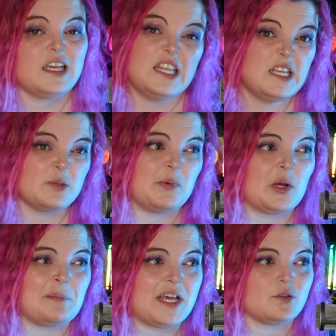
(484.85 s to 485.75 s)
In this
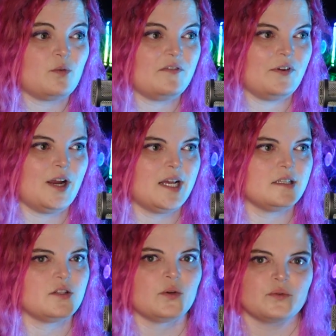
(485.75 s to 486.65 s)
book, Mass Warfare
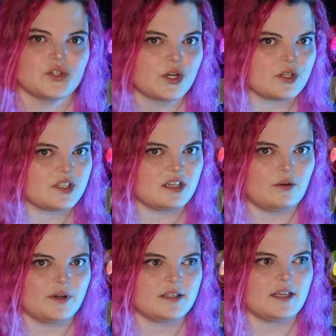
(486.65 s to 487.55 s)
has its own turn
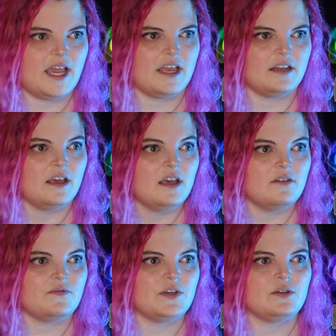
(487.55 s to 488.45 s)
sequence and
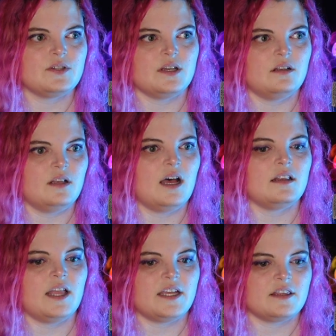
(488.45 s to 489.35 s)
feels a
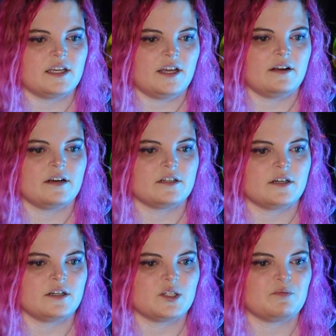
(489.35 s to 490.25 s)
lot like the
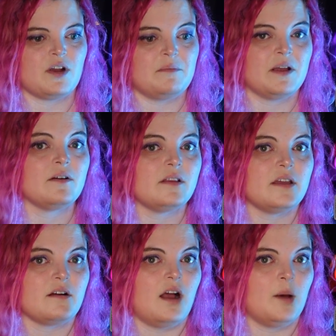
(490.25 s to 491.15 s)
characters
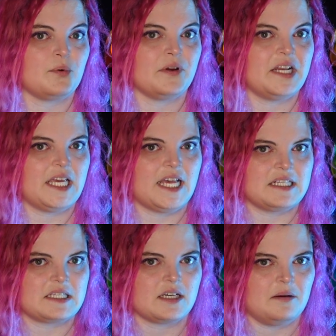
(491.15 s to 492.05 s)
primarily are operating
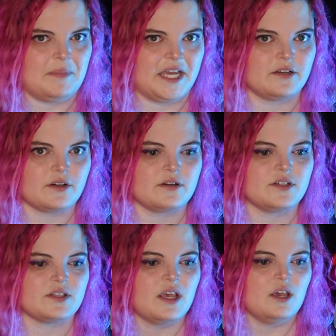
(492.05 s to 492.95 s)
as
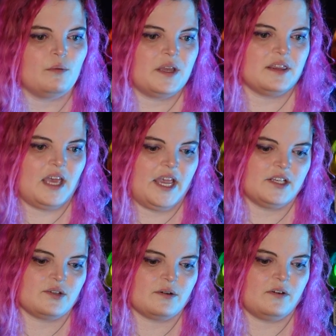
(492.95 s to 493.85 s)
commanders with
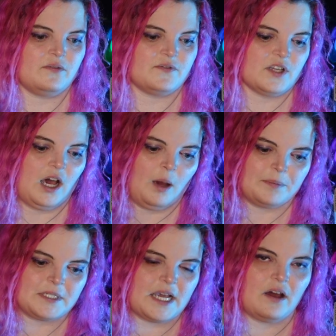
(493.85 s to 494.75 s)
a sort of
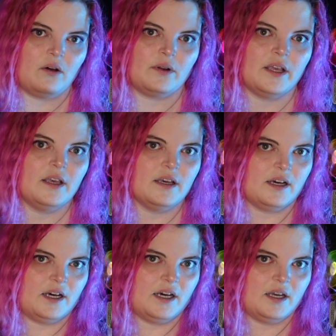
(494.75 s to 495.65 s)
top-down
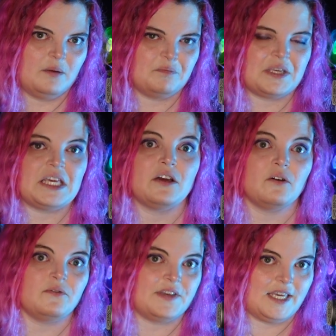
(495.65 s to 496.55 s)

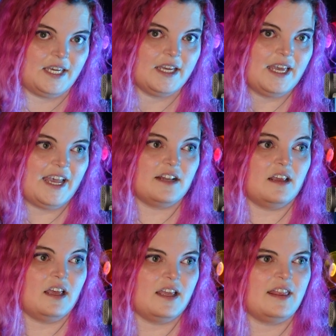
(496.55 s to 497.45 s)
POV. And
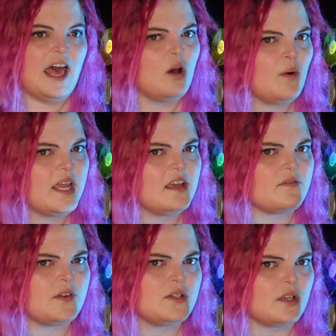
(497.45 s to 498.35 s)
in that way, it
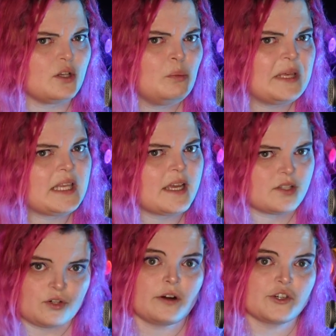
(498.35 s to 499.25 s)
feels a little bit like
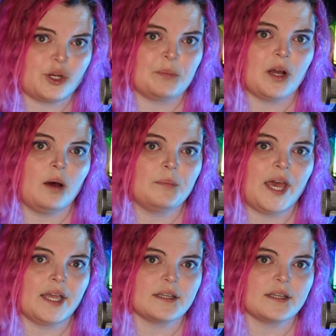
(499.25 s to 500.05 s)
Starship combat.